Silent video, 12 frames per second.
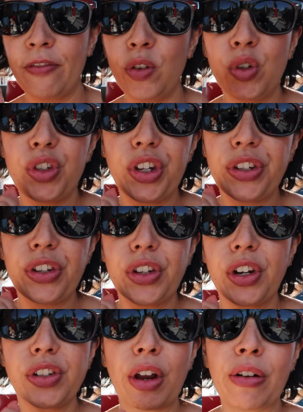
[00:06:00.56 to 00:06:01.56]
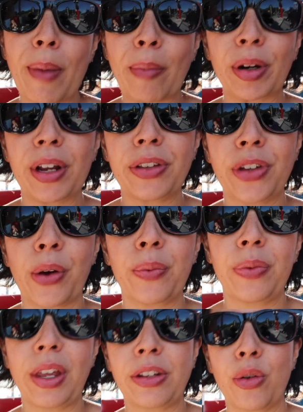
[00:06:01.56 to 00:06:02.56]
Food is just as good as I remembered it, so
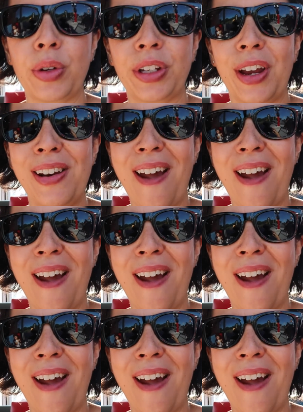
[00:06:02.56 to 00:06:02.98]
that's always good.